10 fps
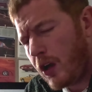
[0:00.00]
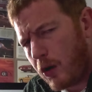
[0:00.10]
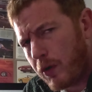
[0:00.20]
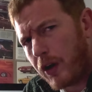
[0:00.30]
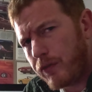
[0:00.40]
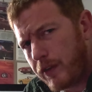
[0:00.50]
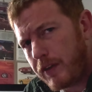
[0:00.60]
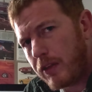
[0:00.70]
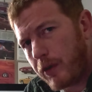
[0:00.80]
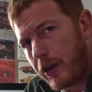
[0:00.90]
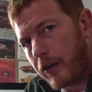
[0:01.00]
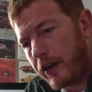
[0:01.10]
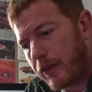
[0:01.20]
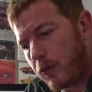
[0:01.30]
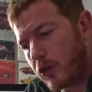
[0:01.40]
around 5,300
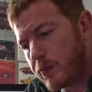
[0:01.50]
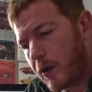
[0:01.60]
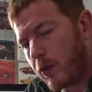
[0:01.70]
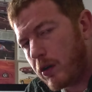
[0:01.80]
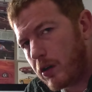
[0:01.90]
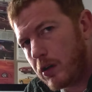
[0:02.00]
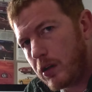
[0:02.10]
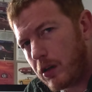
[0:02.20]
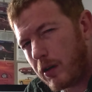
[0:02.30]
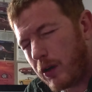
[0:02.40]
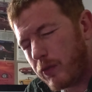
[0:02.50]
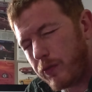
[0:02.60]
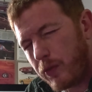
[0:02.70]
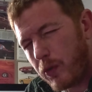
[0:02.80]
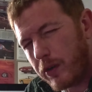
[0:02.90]
on the horsepower, around
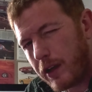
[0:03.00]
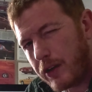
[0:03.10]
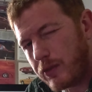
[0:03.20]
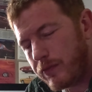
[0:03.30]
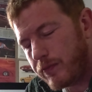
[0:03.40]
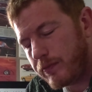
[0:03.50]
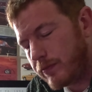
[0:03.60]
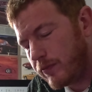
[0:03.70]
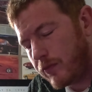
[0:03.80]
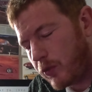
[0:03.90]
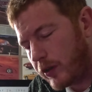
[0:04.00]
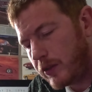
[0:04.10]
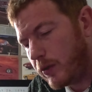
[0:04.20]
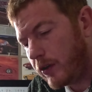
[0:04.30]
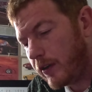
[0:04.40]
4,000,
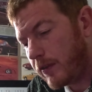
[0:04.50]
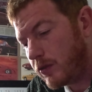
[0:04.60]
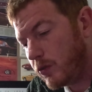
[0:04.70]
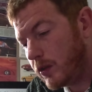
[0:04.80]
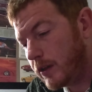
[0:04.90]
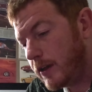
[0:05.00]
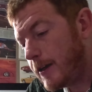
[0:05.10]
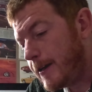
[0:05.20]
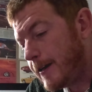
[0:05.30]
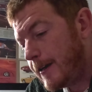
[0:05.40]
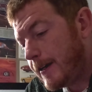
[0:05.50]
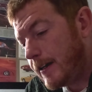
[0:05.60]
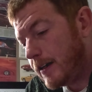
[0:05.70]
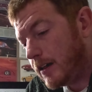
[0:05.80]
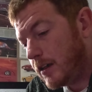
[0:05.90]
4,200 on the torque,
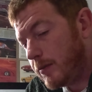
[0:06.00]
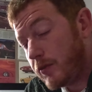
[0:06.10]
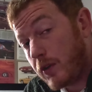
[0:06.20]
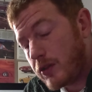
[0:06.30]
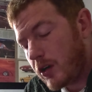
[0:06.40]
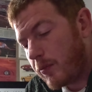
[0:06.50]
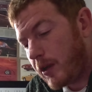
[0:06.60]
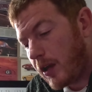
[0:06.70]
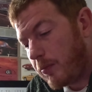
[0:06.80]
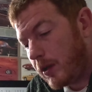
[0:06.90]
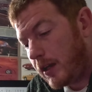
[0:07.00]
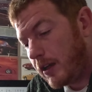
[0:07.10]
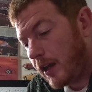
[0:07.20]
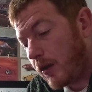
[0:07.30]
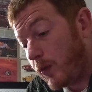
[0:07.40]
as far as RPM
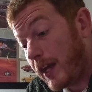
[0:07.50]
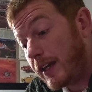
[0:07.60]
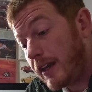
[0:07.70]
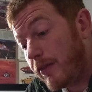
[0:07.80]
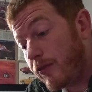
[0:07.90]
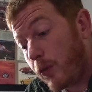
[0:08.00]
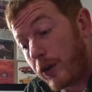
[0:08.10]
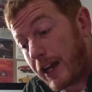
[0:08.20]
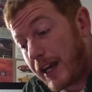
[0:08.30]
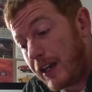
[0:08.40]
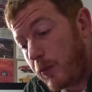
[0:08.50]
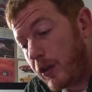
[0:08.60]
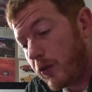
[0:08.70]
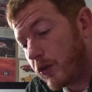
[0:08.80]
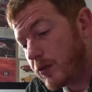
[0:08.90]
peak. And we ended at 490
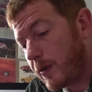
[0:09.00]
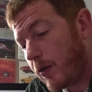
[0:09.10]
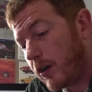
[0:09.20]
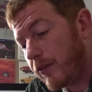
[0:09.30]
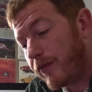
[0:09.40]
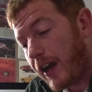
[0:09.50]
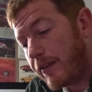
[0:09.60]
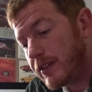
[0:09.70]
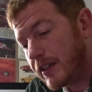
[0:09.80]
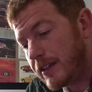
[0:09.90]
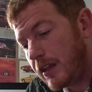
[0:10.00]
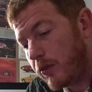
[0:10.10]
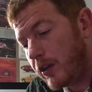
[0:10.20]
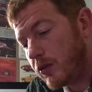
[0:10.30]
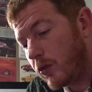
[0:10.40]
wheel horsepower and
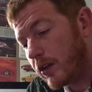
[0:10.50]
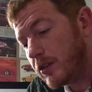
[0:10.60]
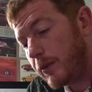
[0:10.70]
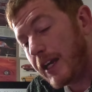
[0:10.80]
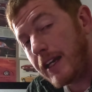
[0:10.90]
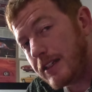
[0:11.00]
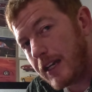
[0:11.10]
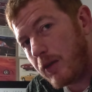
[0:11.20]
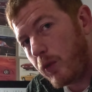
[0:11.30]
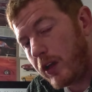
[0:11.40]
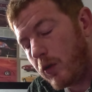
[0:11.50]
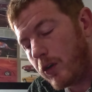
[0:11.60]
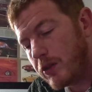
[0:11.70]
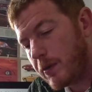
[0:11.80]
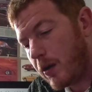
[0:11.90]
563 torque. So we gained 10 wheel
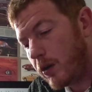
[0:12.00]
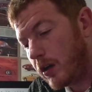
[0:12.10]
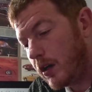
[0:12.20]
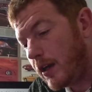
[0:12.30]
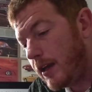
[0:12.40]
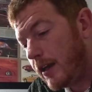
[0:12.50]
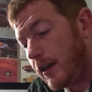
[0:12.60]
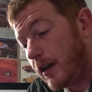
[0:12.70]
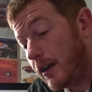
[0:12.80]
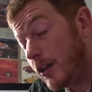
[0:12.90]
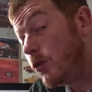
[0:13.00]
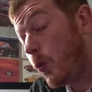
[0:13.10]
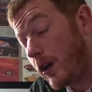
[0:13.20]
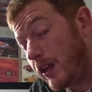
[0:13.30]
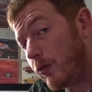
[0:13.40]
horsepower and
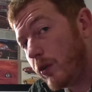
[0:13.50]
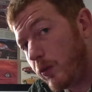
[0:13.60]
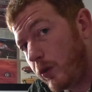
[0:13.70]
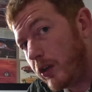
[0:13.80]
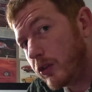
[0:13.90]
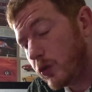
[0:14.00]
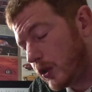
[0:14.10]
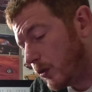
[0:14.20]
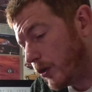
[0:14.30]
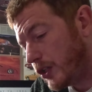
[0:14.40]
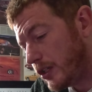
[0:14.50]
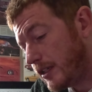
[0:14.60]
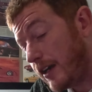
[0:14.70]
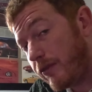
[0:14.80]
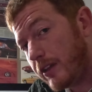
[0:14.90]
23 wheel torque, which is
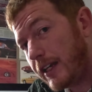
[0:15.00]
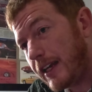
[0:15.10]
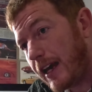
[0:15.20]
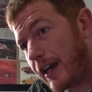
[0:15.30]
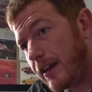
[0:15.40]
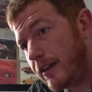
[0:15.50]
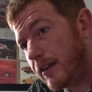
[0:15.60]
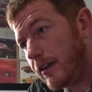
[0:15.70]
definitely not